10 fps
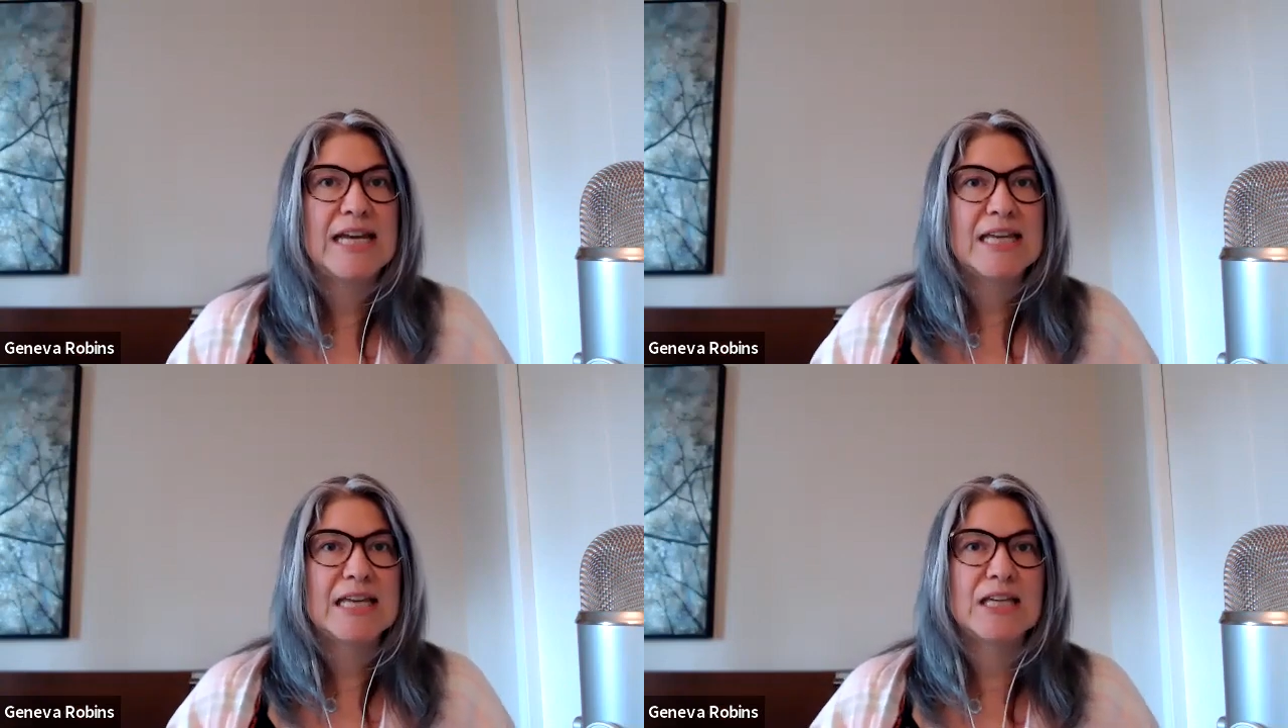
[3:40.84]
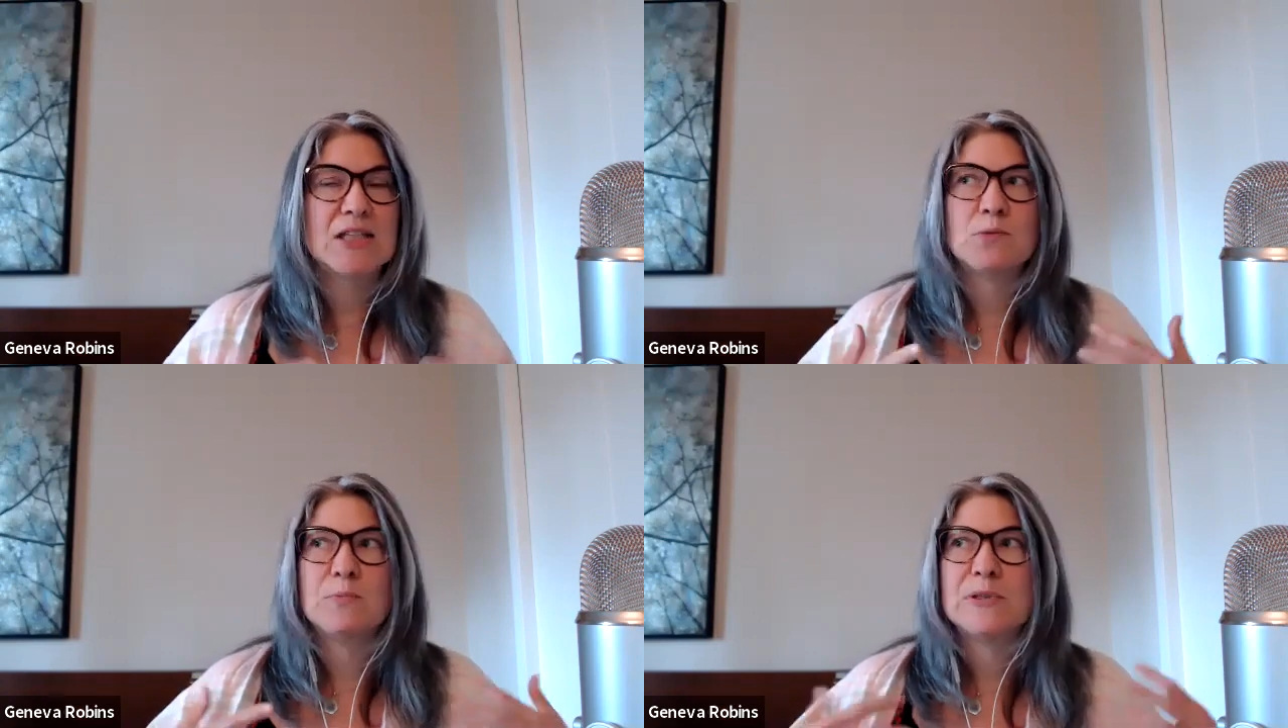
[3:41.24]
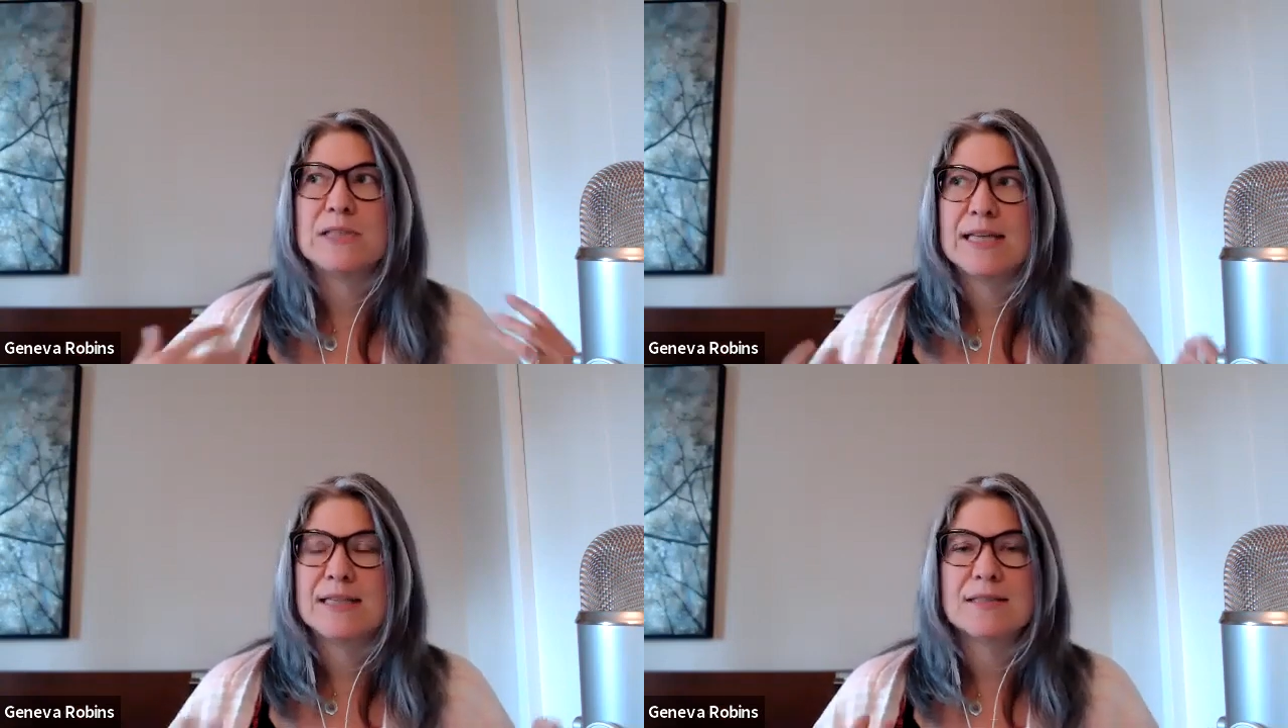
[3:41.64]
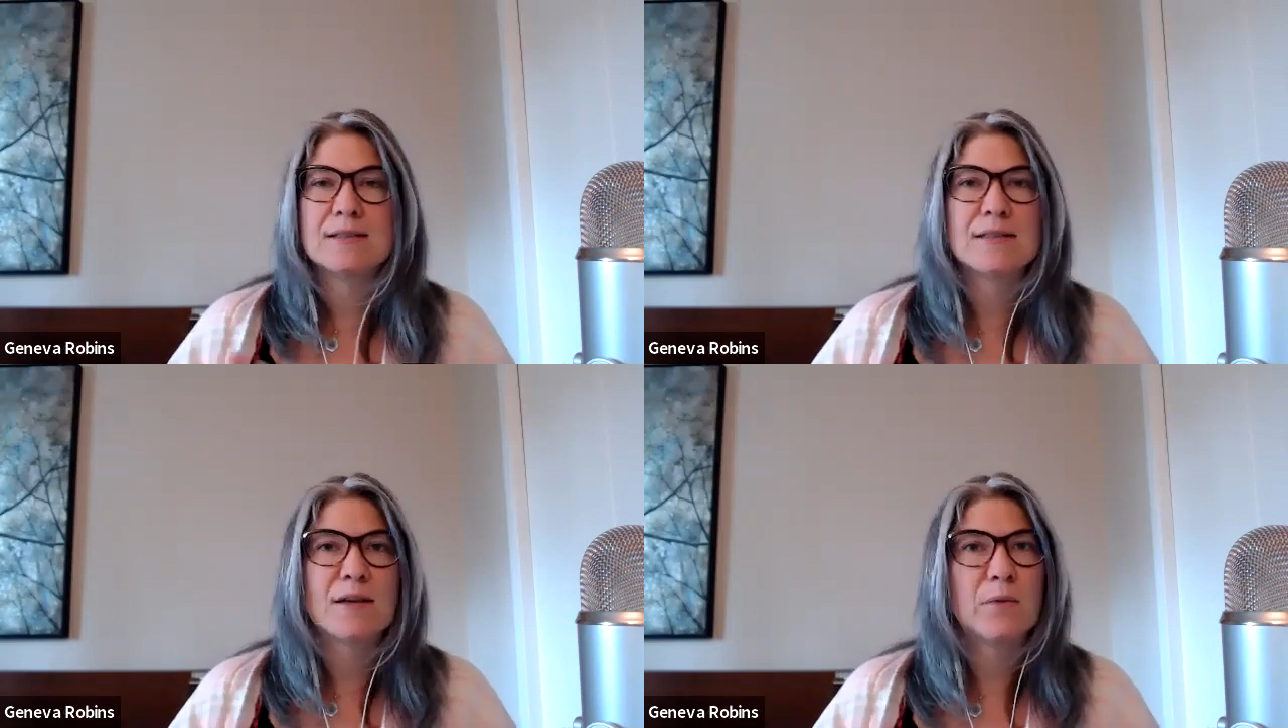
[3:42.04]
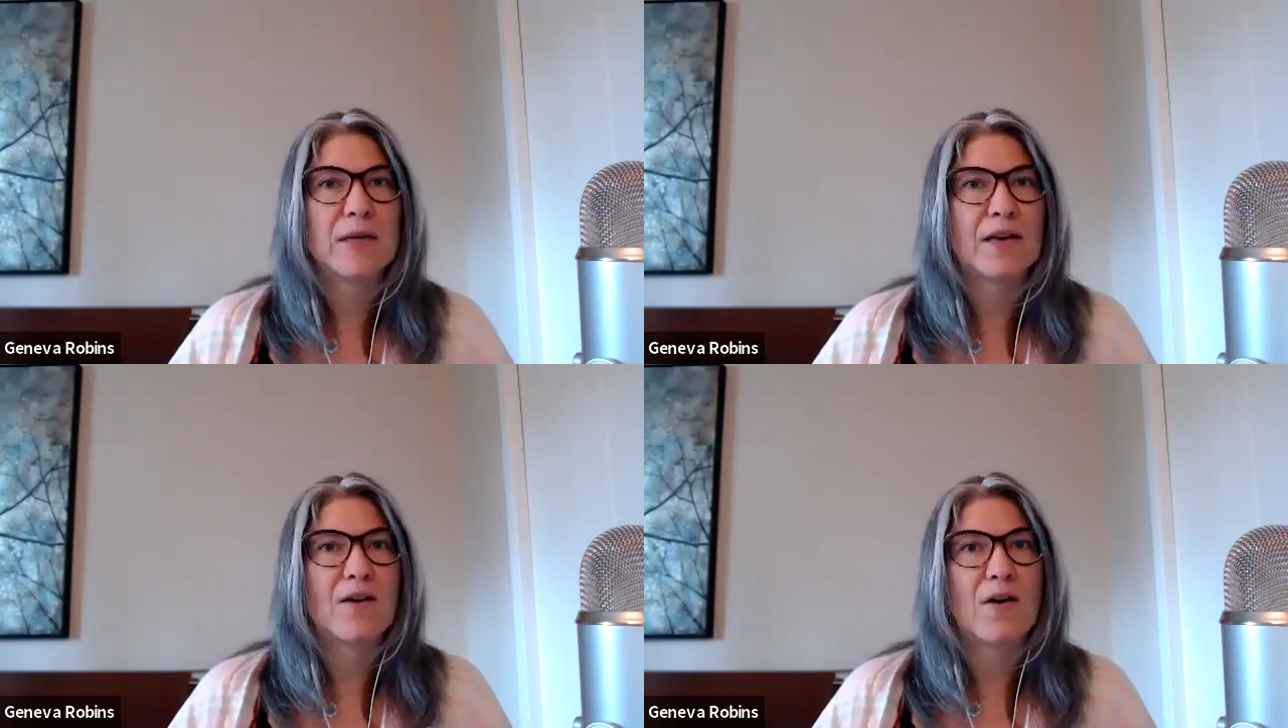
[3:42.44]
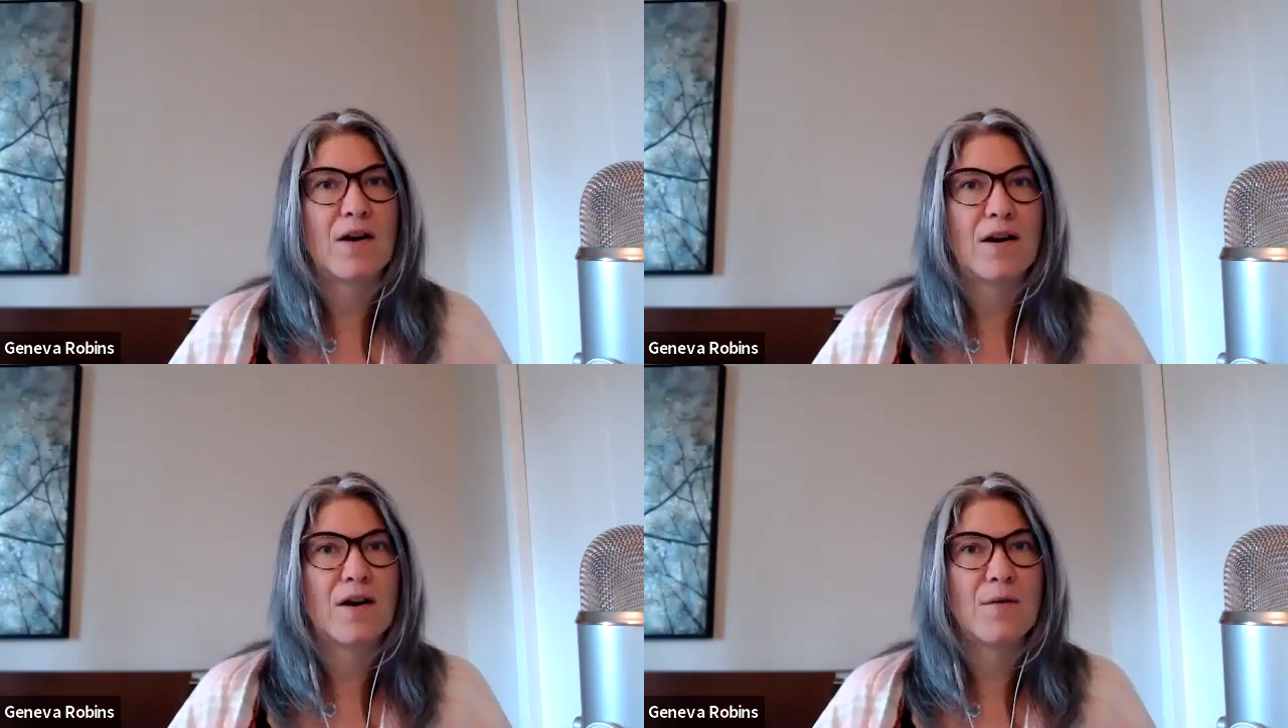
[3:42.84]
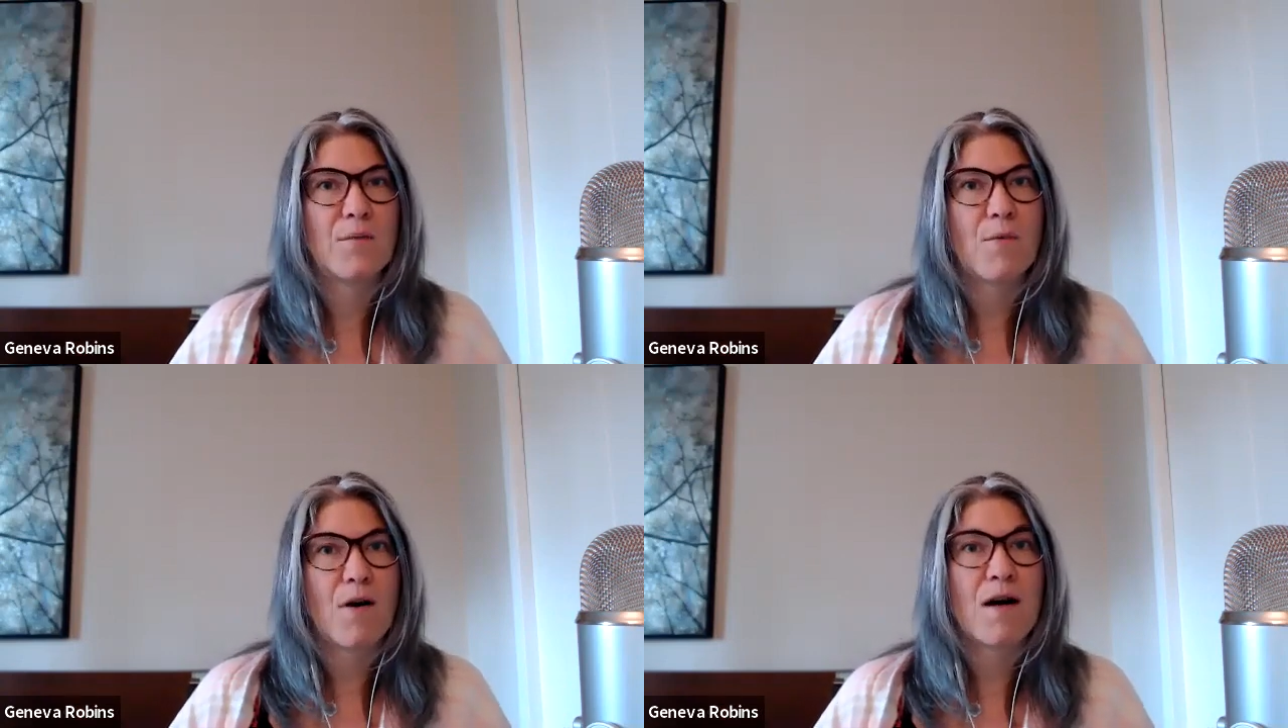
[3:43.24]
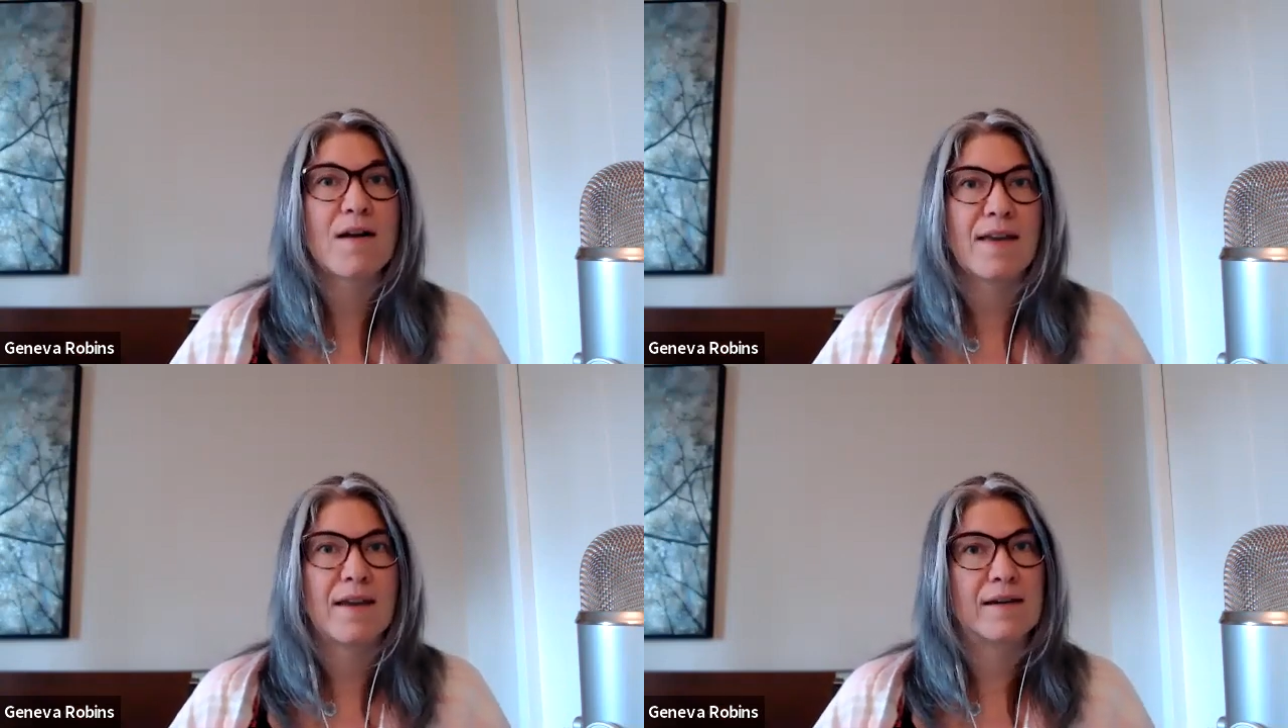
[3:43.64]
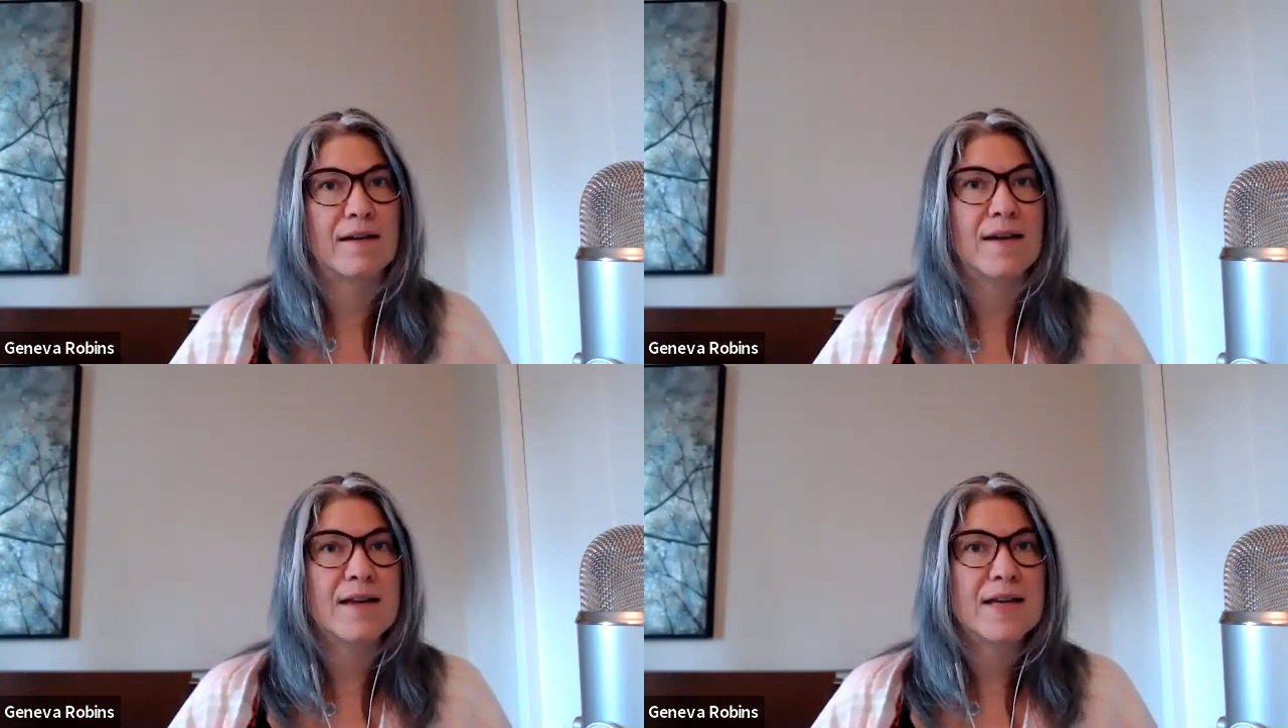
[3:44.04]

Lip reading: Each place that we are walking